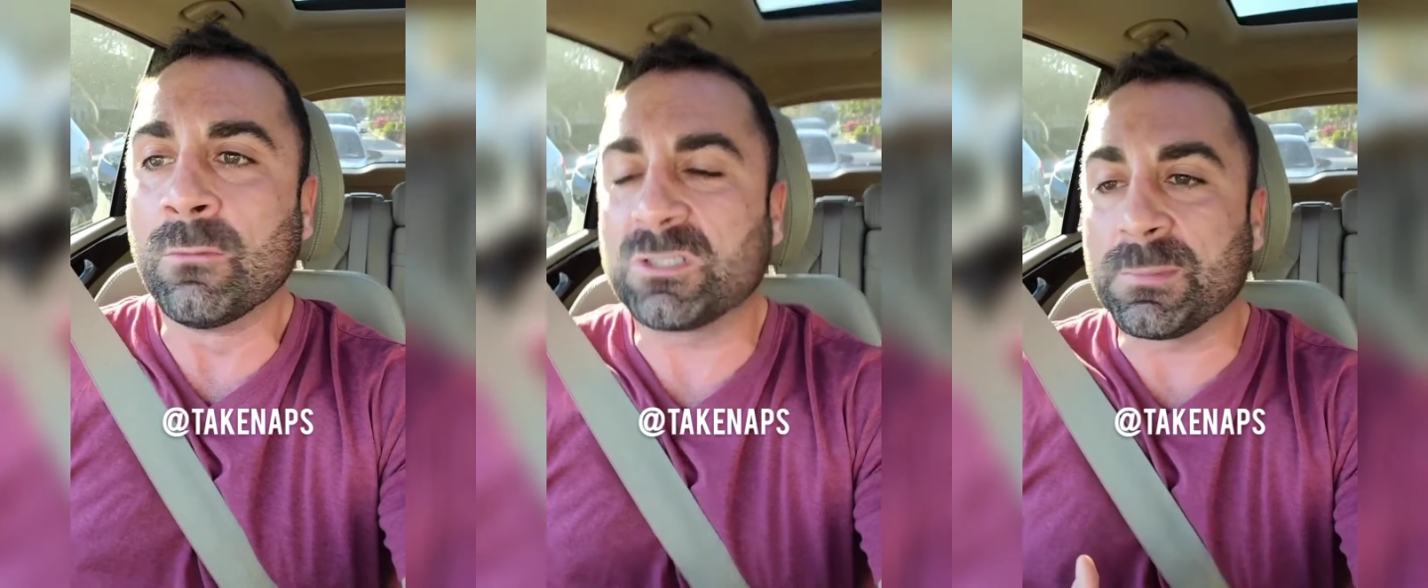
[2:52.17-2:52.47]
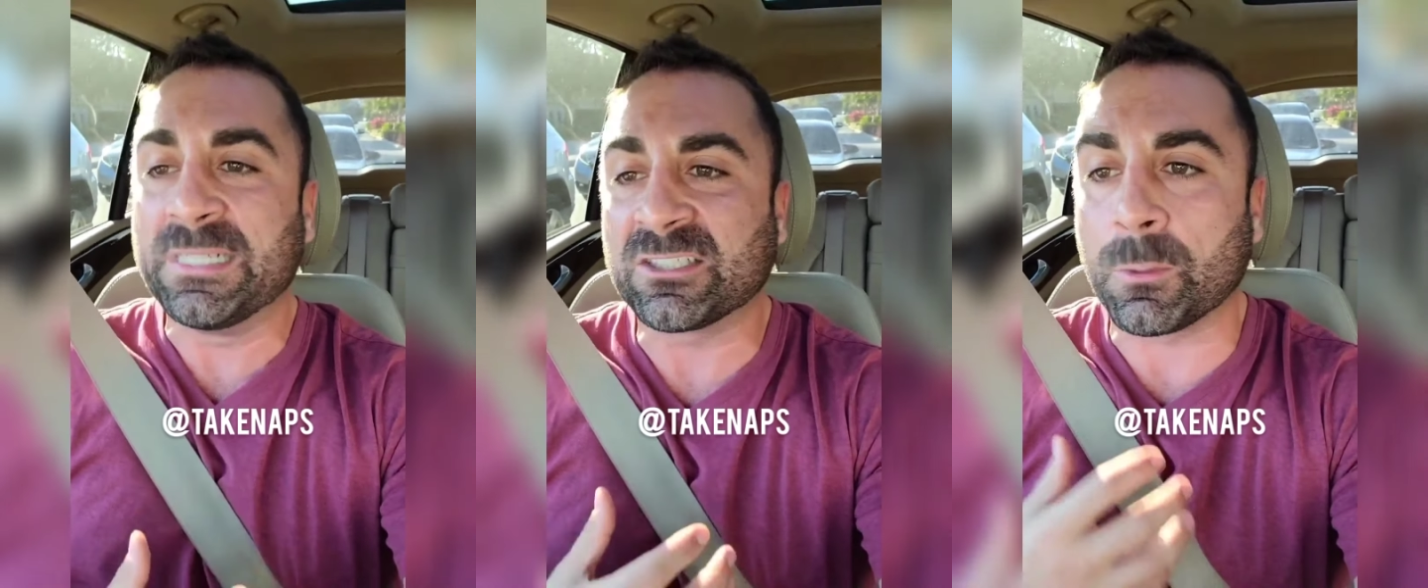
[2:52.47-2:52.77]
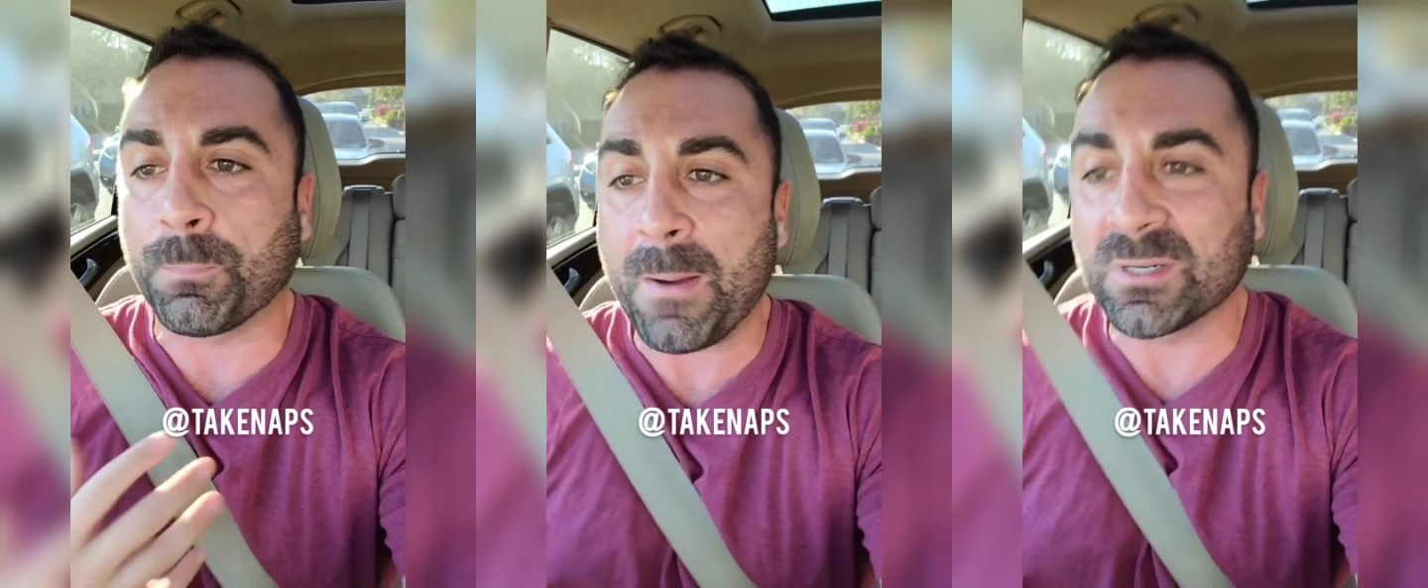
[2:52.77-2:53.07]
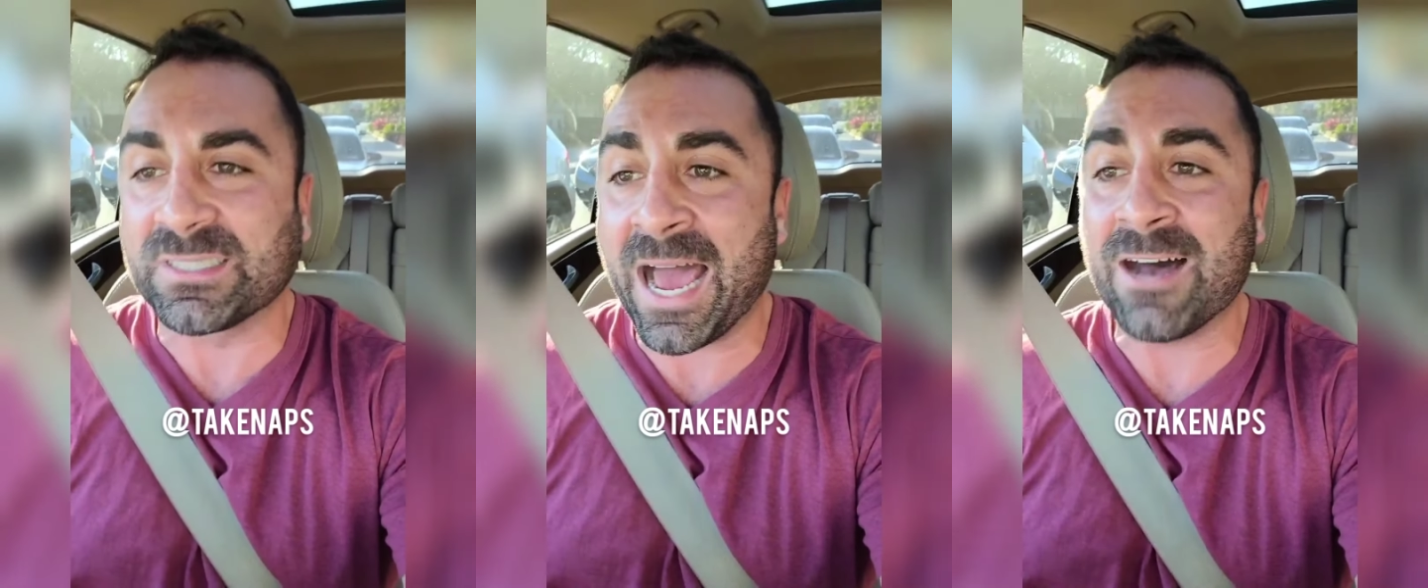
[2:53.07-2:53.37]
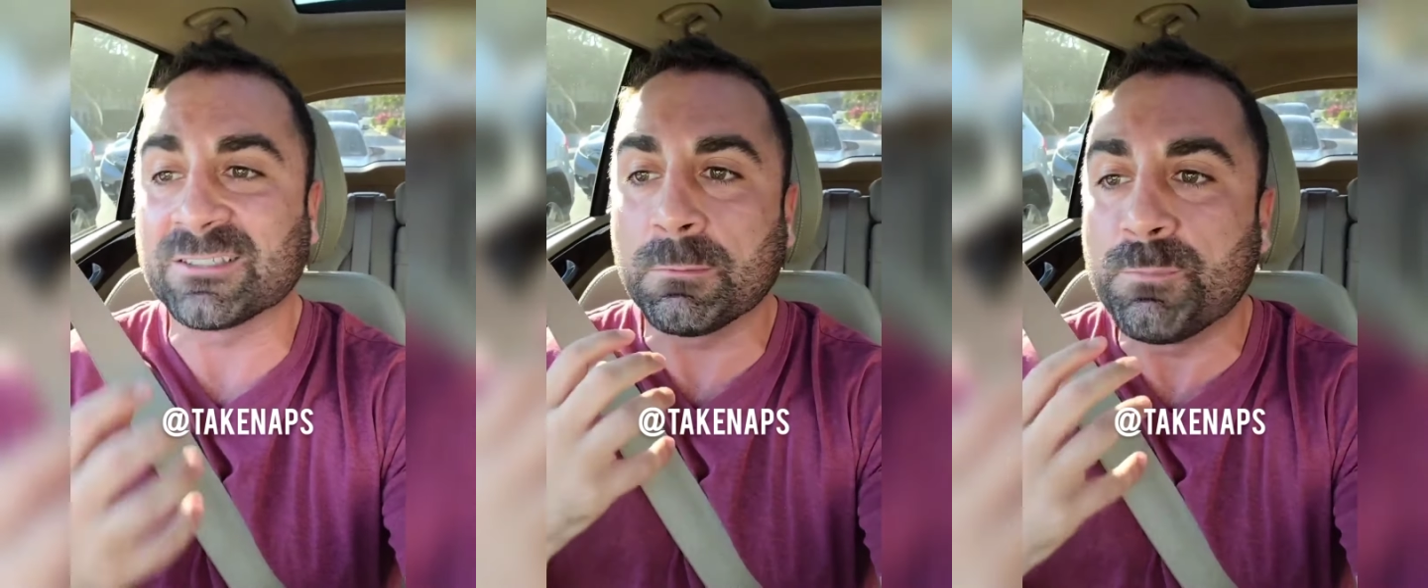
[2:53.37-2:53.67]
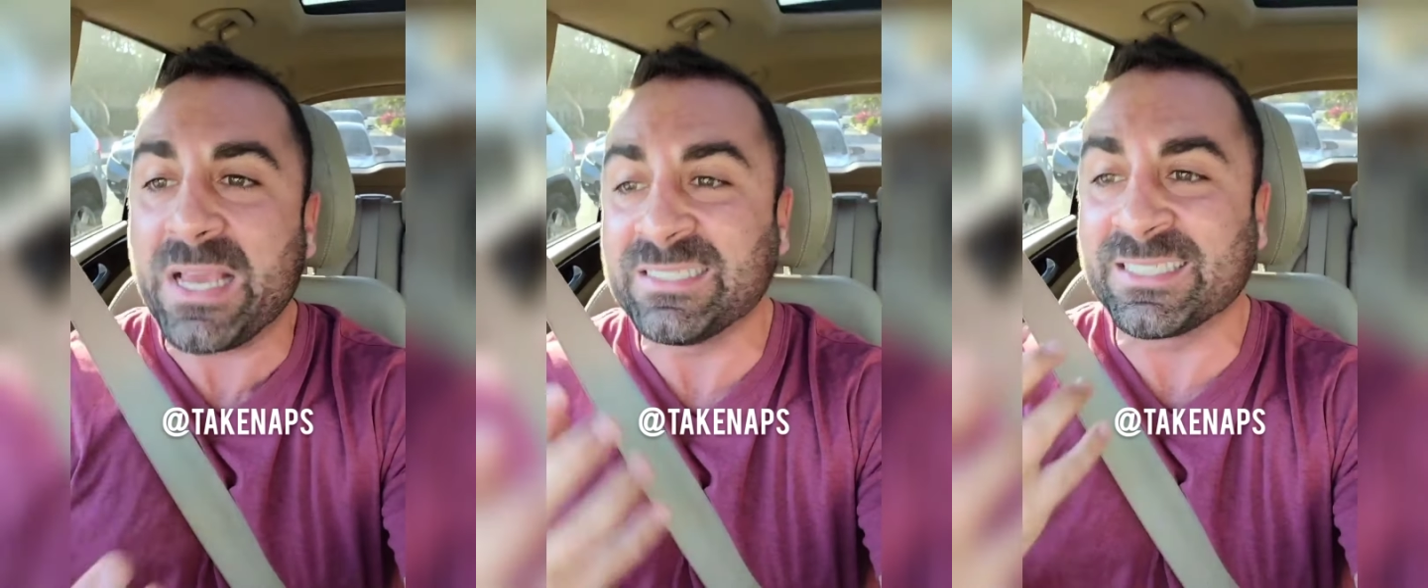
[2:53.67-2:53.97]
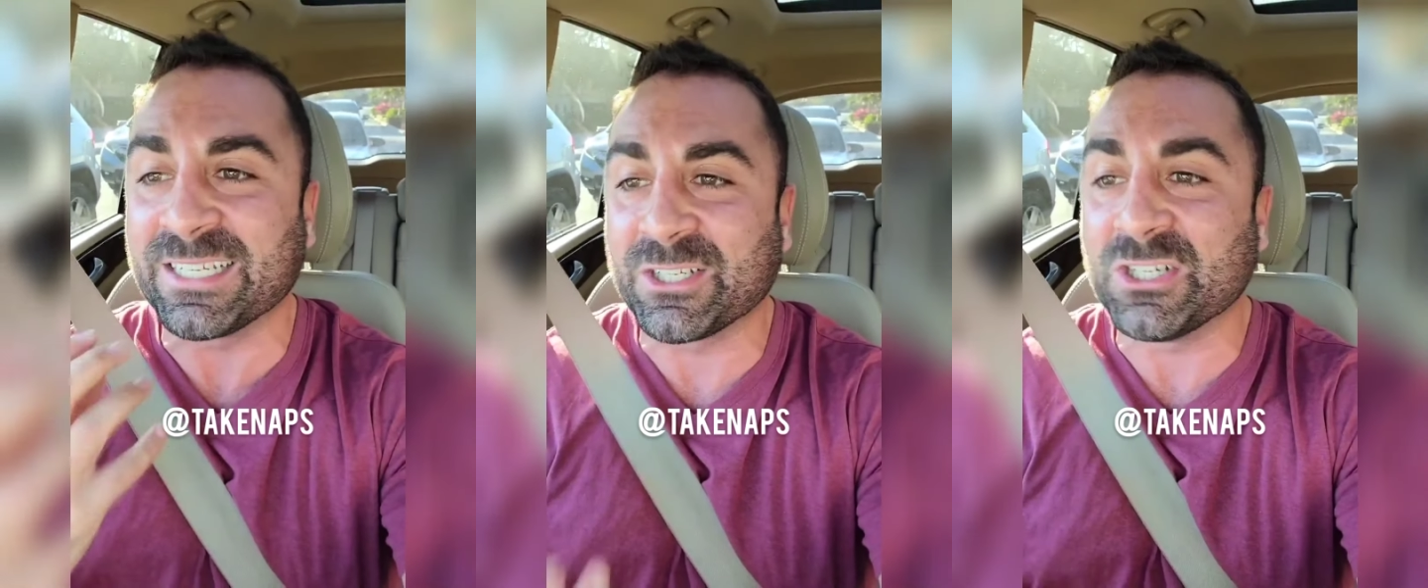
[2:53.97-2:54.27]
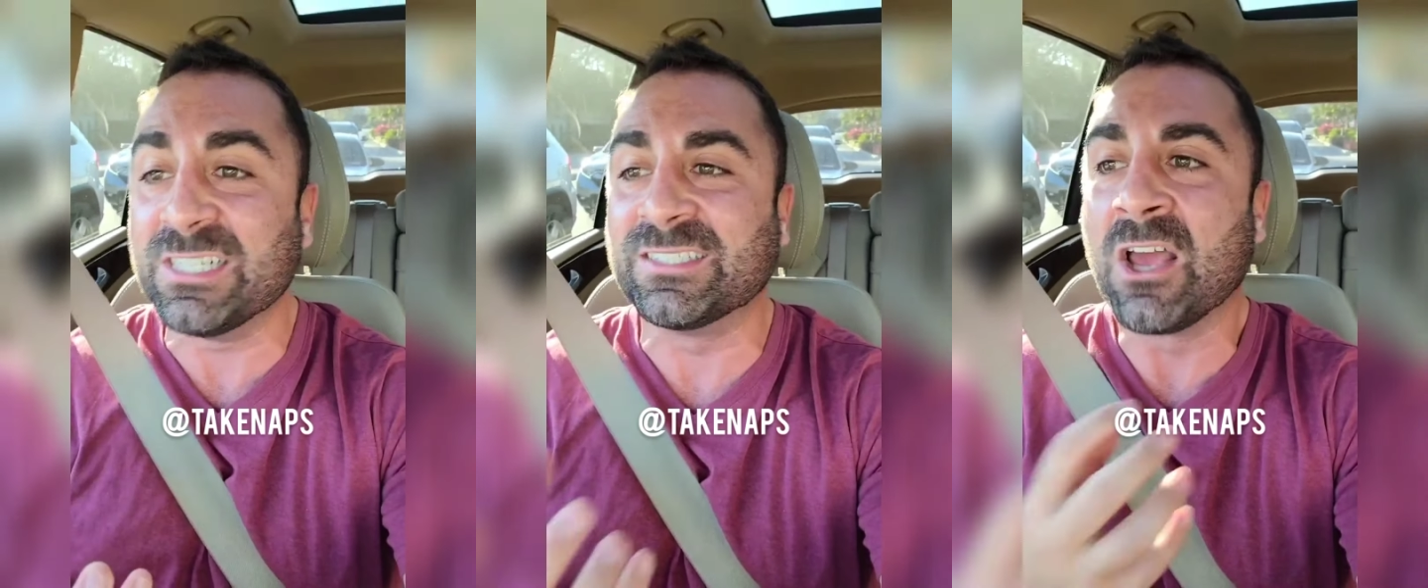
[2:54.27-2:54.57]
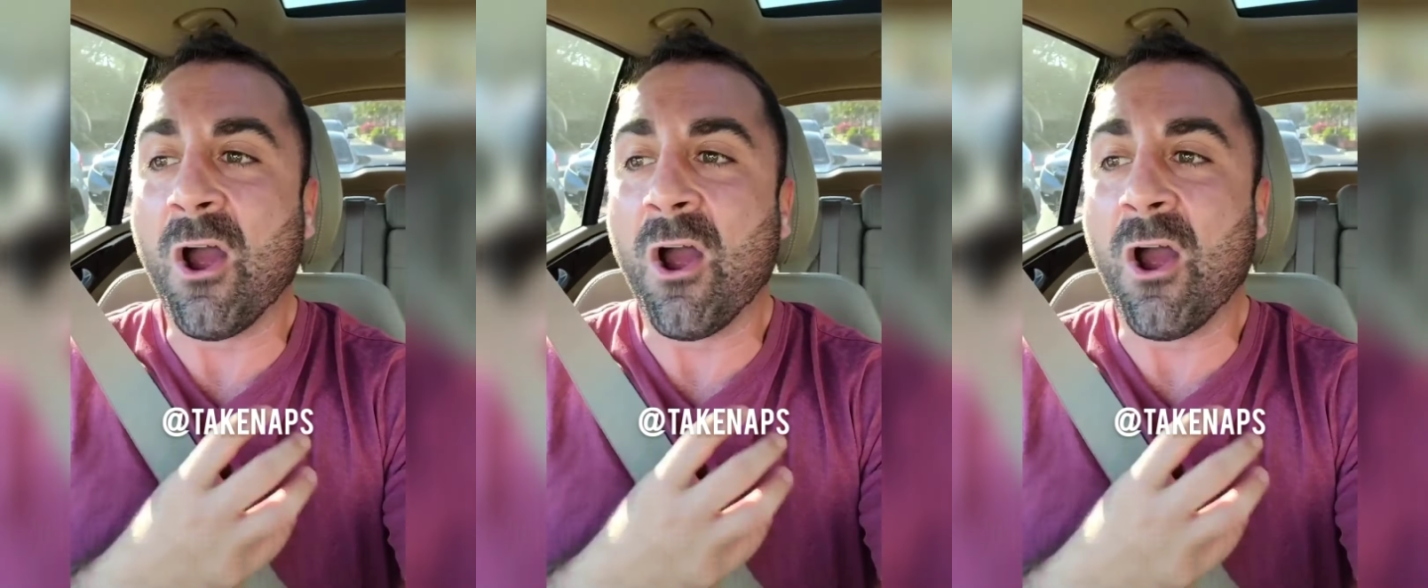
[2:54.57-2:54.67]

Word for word: which means that the paper towels, the basic goods,